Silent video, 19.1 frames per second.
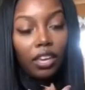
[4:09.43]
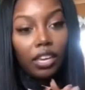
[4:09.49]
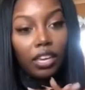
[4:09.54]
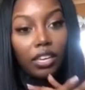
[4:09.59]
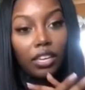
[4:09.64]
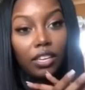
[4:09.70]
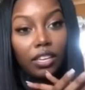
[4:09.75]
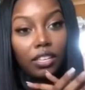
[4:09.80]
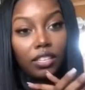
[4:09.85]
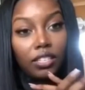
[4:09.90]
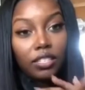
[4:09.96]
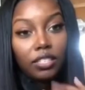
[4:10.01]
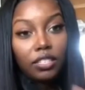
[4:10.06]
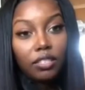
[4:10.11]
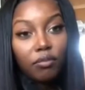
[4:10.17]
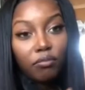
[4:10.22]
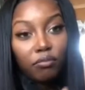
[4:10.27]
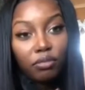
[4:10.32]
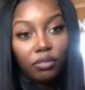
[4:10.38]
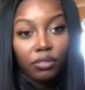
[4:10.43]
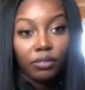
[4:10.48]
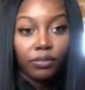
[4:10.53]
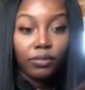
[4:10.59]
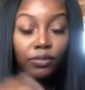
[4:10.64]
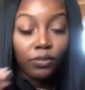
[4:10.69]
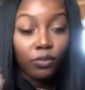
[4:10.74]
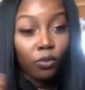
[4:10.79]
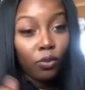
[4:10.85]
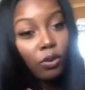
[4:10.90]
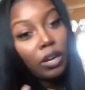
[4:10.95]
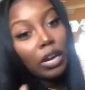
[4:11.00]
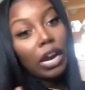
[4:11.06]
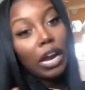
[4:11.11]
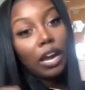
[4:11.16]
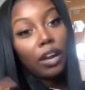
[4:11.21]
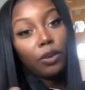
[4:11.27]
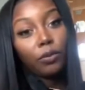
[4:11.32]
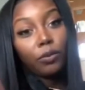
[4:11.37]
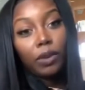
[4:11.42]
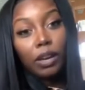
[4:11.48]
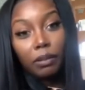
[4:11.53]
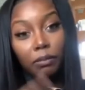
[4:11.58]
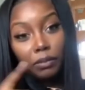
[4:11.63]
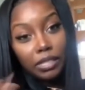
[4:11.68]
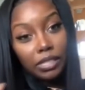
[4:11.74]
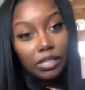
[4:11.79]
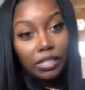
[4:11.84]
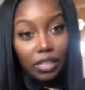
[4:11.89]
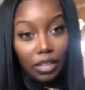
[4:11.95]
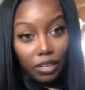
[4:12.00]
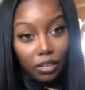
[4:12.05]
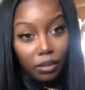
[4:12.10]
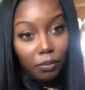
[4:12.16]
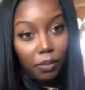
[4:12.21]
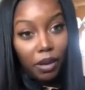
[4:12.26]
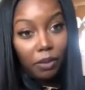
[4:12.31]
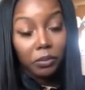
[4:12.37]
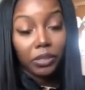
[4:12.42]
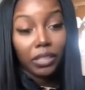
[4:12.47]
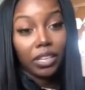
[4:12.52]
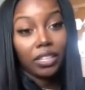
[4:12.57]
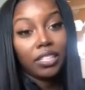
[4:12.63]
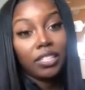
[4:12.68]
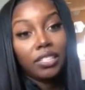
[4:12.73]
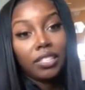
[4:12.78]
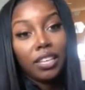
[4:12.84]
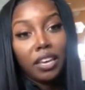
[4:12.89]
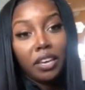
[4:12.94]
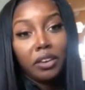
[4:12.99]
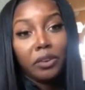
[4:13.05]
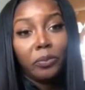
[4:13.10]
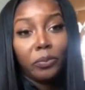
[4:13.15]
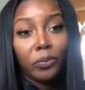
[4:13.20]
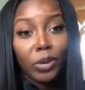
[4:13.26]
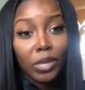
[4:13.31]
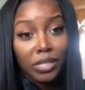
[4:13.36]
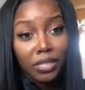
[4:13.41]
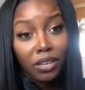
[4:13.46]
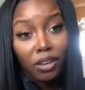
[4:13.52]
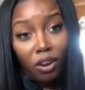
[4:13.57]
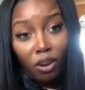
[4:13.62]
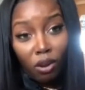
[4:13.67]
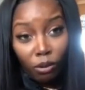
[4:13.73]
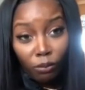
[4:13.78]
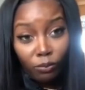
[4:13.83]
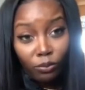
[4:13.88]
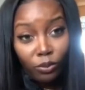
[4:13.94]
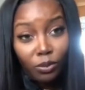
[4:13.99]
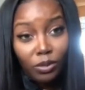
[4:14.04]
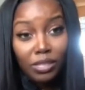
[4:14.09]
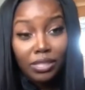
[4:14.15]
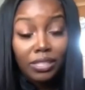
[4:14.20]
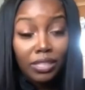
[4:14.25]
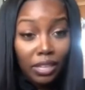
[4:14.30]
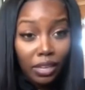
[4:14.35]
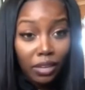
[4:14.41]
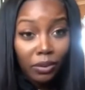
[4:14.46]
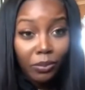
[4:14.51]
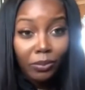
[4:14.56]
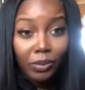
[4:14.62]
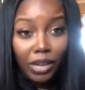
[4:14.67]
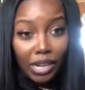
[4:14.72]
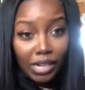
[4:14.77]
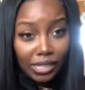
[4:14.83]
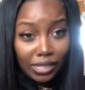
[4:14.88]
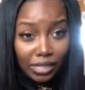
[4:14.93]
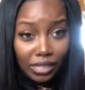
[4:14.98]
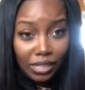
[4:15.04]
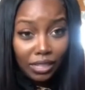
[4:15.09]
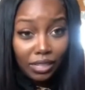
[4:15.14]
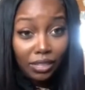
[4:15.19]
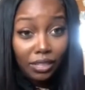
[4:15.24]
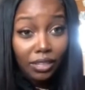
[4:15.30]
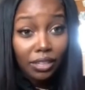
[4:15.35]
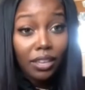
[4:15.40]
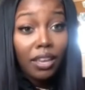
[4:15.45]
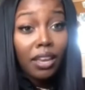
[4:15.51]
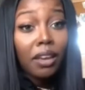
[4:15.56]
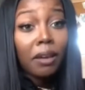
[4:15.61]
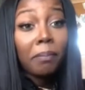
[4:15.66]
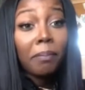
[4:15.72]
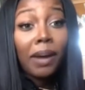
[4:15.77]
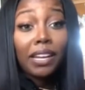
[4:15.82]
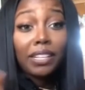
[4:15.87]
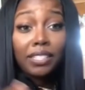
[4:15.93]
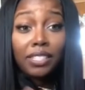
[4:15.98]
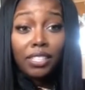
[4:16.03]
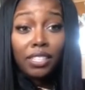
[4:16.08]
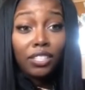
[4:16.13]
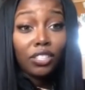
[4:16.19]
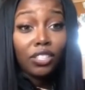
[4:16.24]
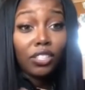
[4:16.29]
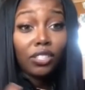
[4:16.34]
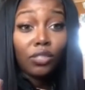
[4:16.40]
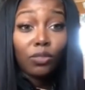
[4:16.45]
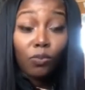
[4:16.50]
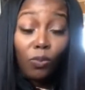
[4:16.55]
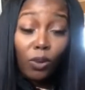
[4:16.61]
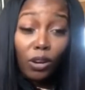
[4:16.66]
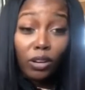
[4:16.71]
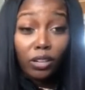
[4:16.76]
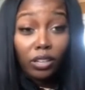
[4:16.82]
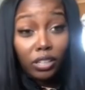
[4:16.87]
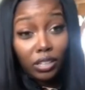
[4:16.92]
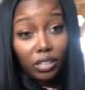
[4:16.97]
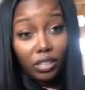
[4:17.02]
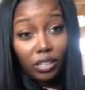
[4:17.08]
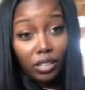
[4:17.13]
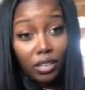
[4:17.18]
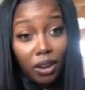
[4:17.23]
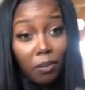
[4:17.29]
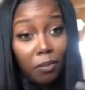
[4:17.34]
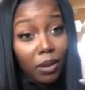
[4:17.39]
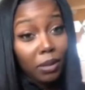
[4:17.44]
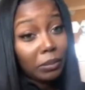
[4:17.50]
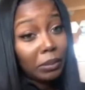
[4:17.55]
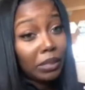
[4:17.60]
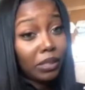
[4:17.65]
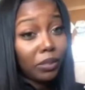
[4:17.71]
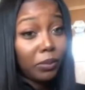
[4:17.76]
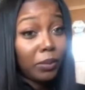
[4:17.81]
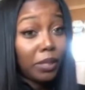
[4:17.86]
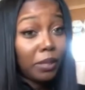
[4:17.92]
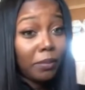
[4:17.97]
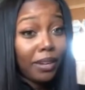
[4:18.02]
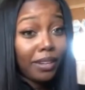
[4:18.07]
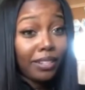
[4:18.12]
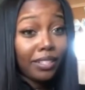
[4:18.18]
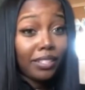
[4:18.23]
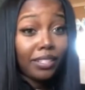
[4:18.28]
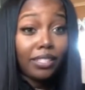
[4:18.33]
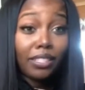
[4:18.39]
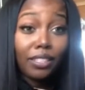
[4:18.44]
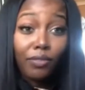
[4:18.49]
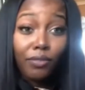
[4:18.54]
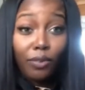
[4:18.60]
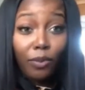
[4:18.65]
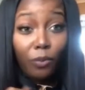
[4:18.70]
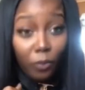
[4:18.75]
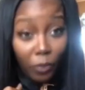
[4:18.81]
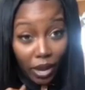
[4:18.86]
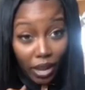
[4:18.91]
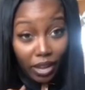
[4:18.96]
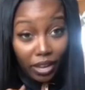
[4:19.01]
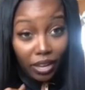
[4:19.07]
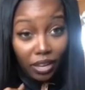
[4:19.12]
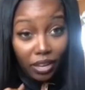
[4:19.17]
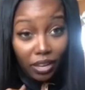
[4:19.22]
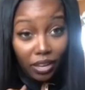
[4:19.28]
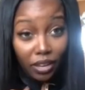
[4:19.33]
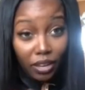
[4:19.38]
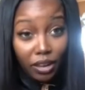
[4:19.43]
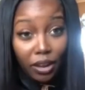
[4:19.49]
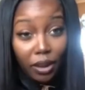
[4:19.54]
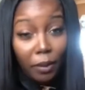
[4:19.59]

And before I wrap this up, I would like to say it wasn't harmful intent what I did. My intentions were good. I probably could have went about it a different way,